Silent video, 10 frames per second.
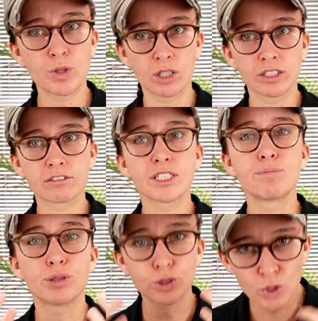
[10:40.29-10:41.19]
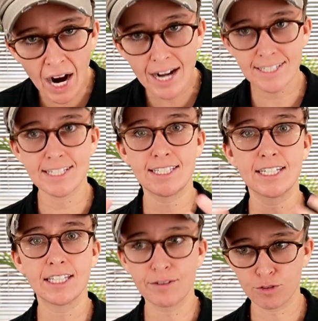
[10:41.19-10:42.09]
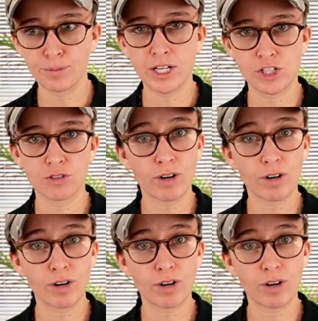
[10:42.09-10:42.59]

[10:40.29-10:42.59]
we are literally processing information.